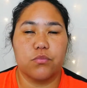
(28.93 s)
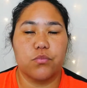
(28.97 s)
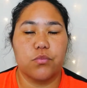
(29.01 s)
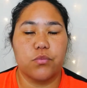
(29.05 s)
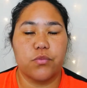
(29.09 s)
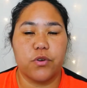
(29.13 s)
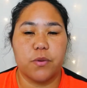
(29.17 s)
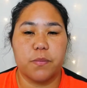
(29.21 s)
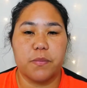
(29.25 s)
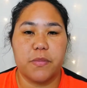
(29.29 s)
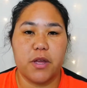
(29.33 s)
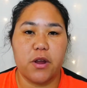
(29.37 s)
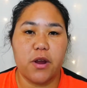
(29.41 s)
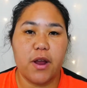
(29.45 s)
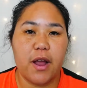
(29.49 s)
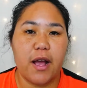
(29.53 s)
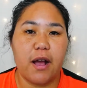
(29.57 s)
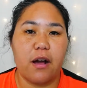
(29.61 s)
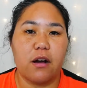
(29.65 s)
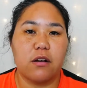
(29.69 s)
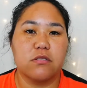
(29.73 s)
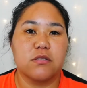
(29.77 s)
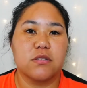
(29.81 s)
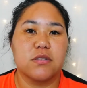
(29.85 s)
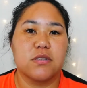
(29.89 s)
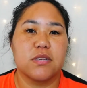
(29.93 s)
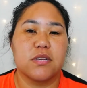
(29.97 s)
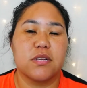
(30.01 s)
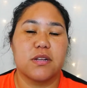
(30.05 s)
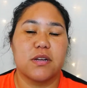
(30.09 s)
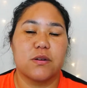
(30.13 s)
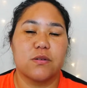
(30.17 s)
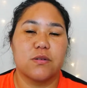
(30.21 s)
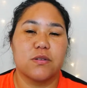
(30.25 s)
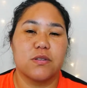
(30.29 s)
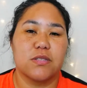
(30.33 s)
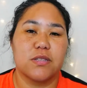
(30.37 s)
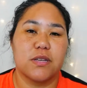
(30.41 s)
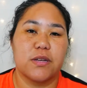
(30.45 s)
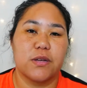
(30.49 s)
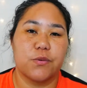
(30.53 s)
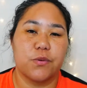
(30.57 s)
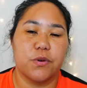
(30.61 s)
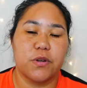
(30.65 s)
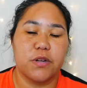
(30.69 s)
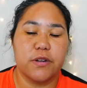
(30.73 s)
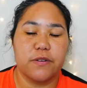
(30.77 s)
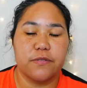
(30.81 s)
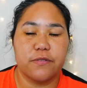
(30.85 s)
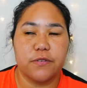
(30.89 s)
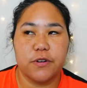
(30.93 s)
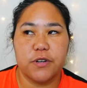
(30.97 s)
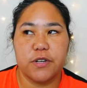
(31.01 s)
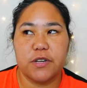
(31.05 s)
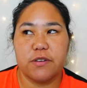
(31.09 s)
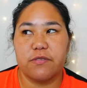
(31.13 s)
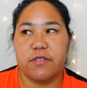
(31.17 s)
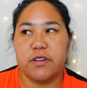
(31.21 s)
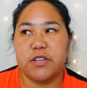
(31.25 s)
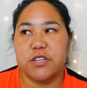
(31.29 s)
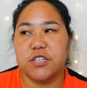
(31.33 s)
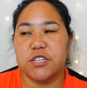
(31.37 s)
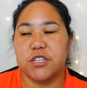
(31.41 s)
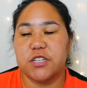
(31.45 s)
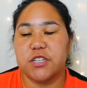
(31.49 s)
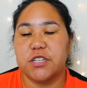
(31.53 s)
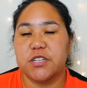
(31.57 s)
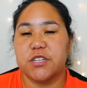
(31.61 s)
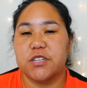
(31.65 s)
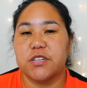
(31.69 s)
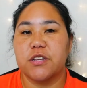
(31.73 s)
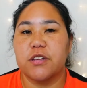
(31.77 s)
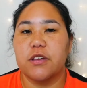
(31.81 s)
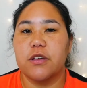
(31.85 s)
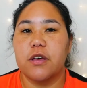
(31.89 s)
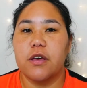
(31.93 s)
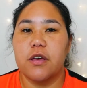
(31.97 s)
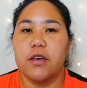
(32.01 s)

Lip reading: from their house. And I was like, we're here for a convention.